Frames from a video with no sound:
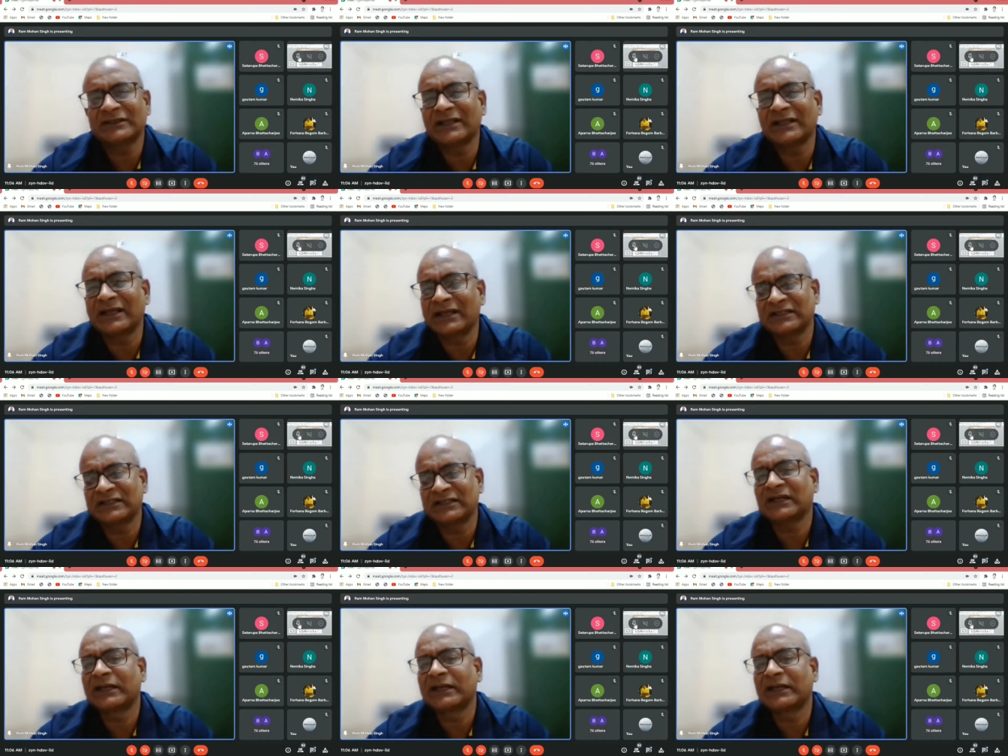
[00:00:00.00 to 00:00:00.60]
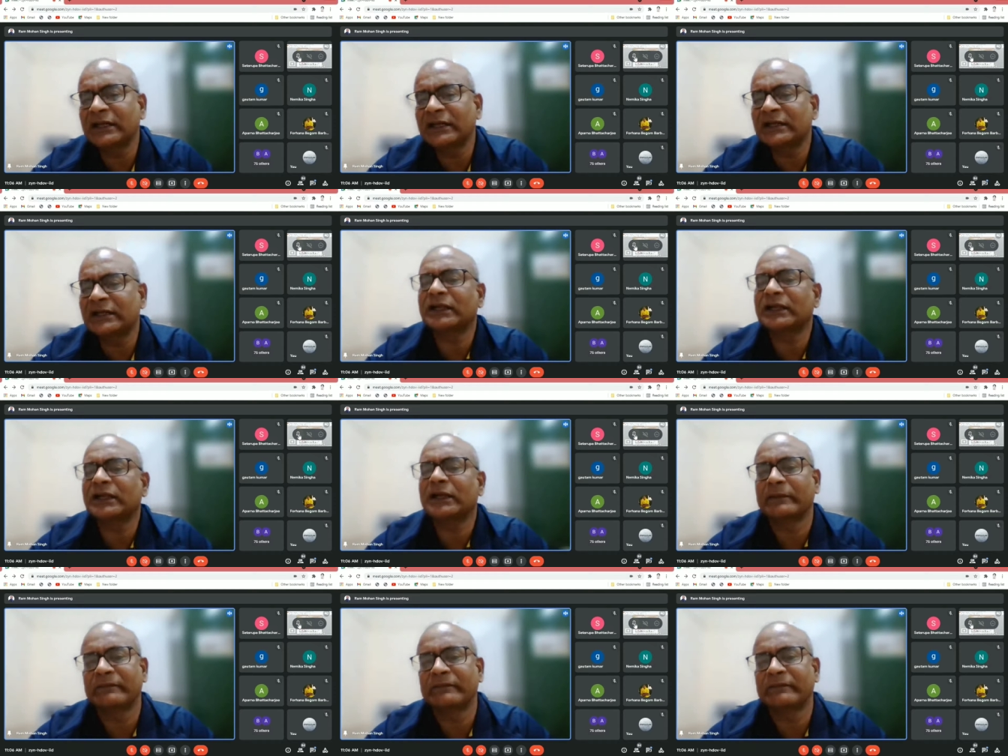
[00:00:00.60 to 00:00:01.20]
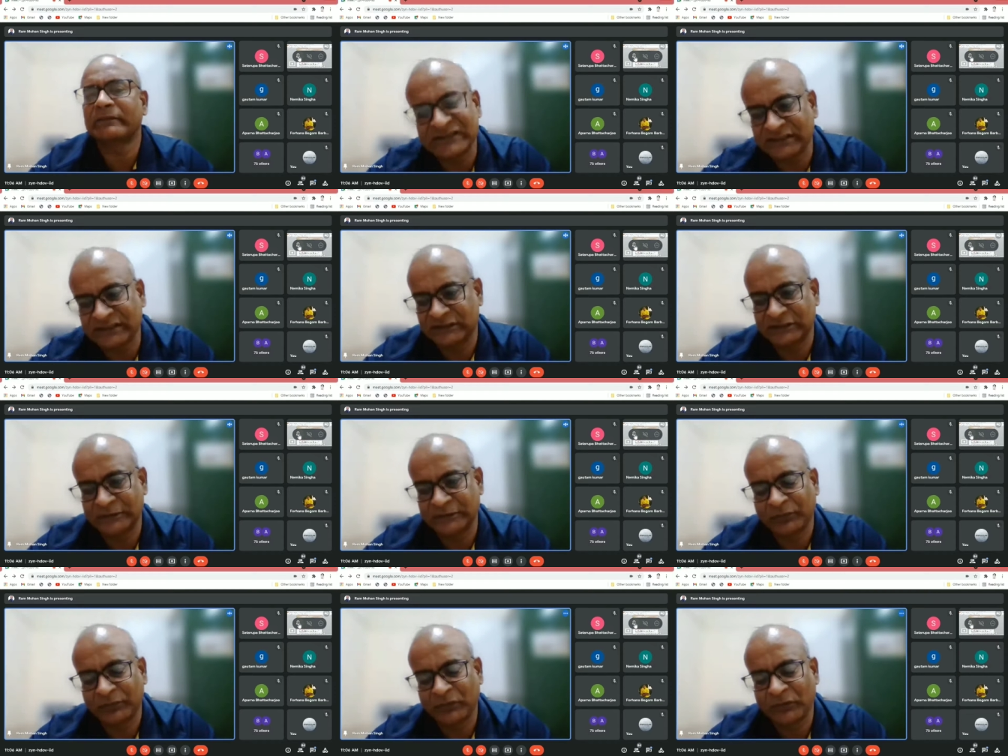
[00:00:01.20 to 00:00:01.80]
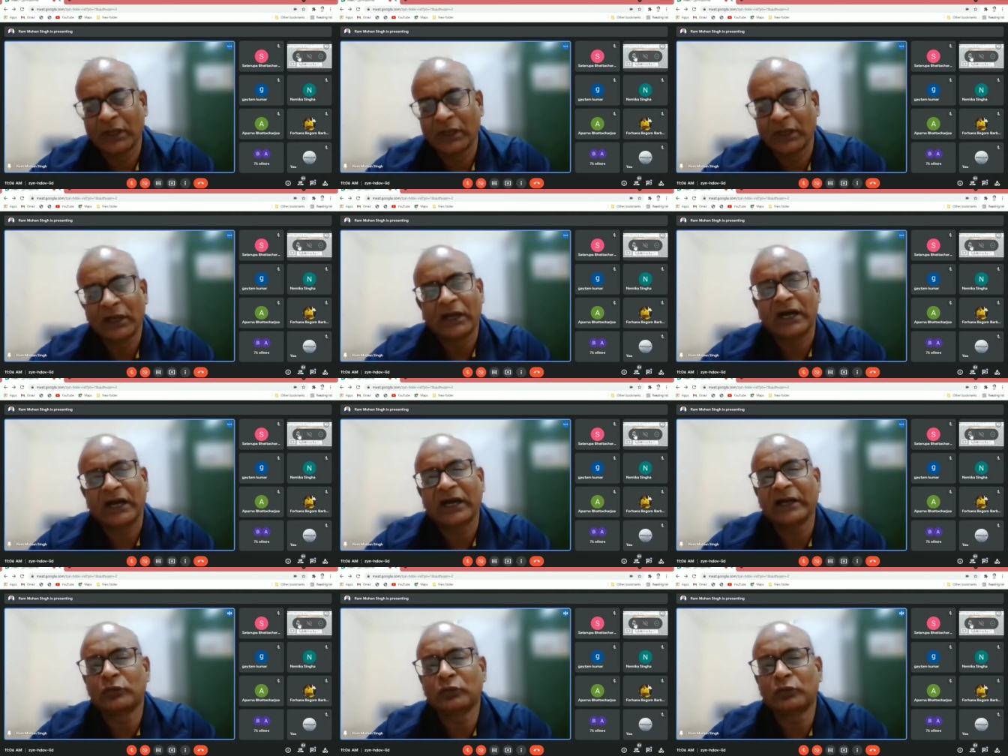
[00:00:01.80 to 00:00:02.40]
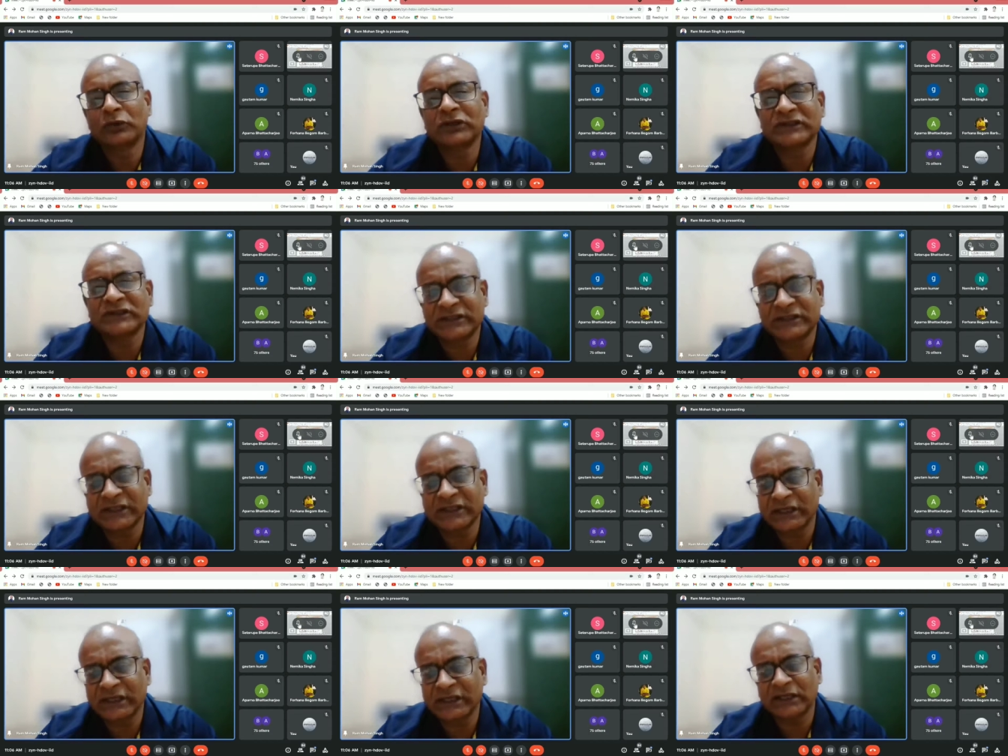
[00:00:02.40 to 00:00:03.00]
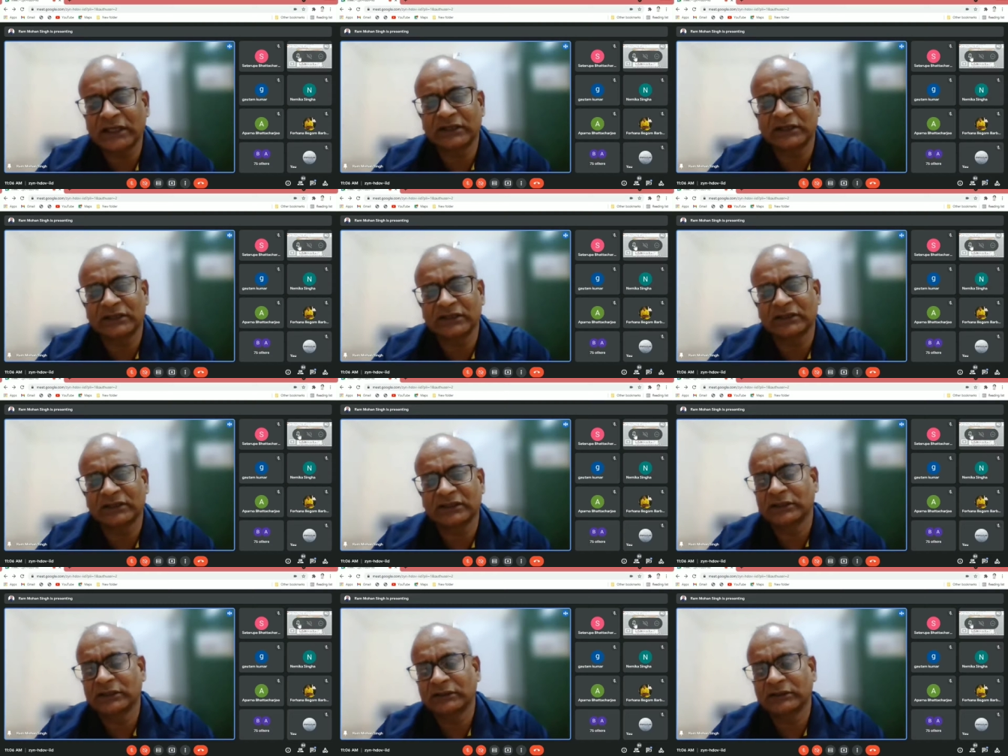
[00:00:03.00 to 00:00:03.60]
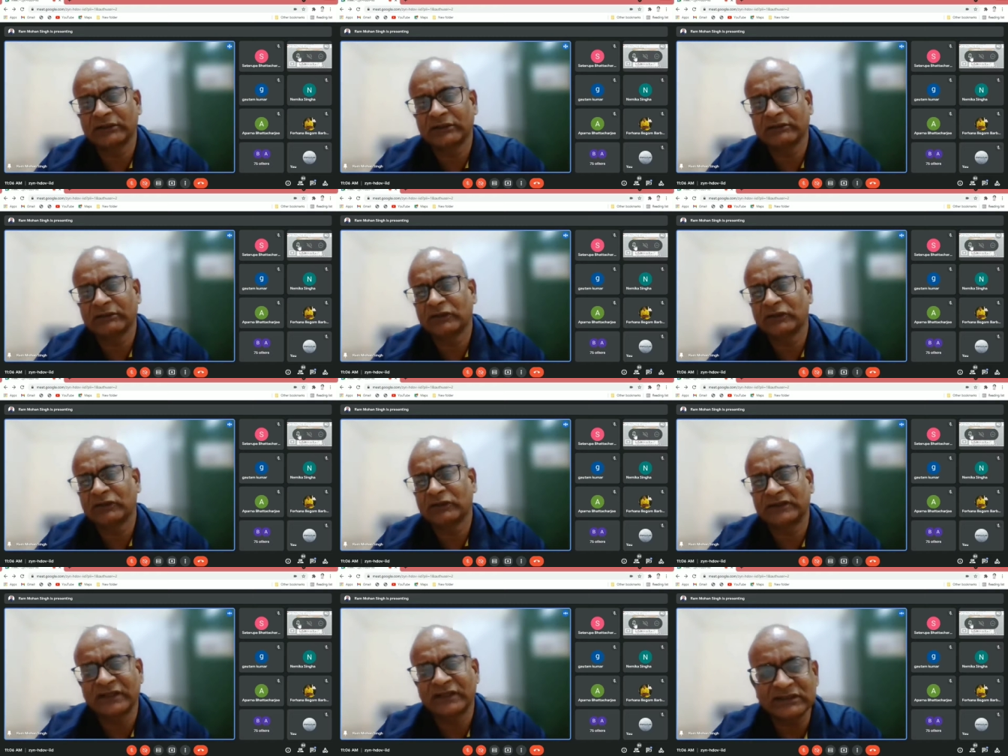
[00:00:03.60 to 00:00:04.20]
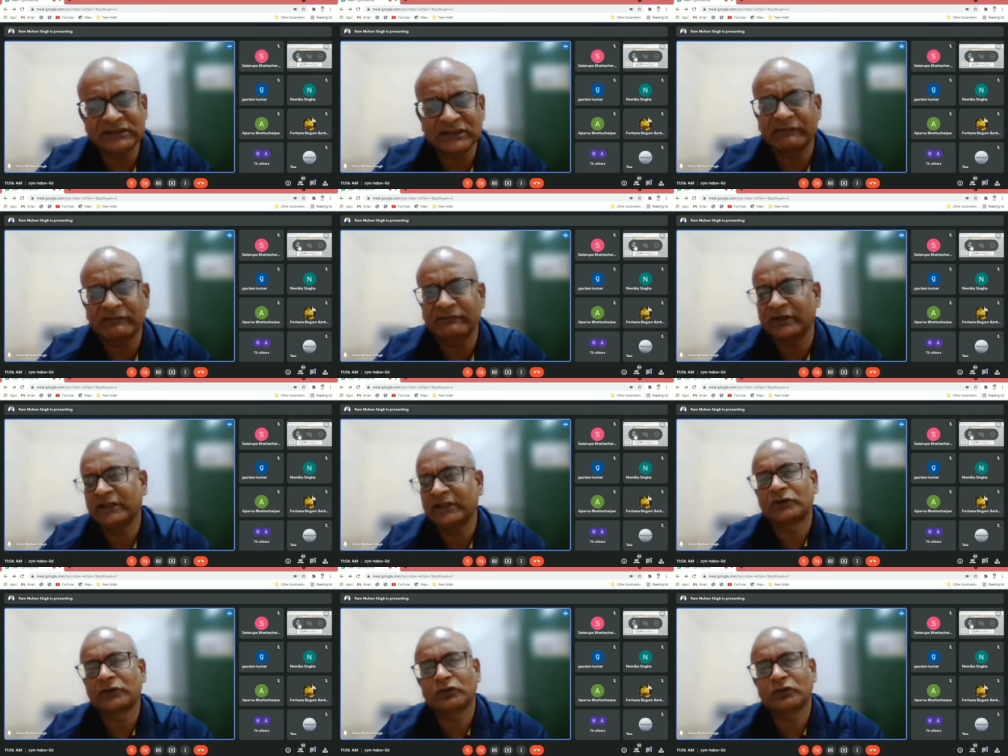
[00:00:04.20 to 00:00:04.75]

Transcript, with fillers: there is a greater emphasis. I wouldn't say that uh, things are very